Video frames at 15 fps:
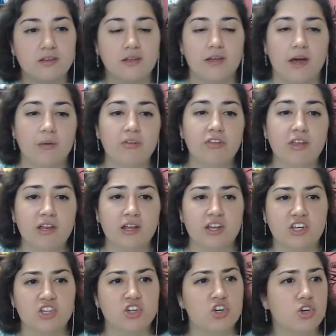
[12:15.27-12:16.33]
I was thinking like
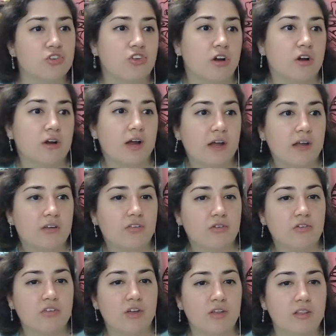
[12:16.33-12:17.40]
Sugar Dark Ice or
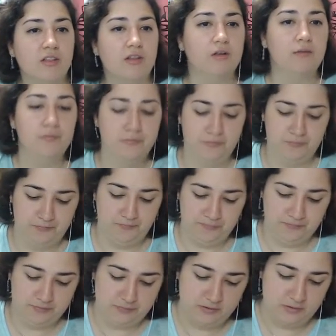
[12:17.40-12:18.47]
something.
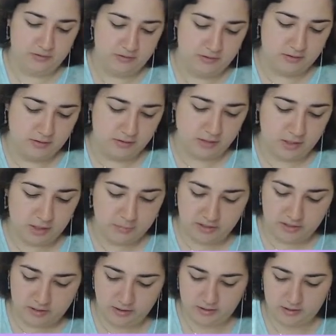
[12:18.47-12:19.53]
Can
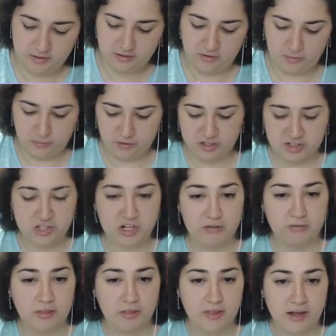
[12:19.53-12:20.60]
anybody like inspiration off
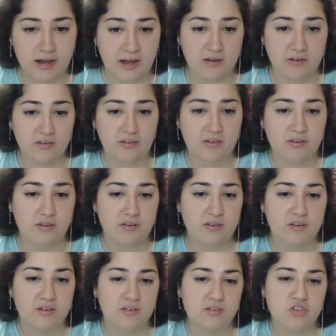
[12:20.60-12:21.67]
of that?
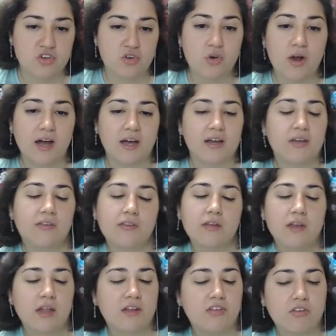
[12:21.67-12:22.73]
Sugar Ice?
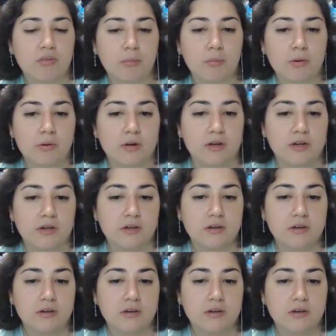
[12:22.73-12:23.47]
No, that's just boring.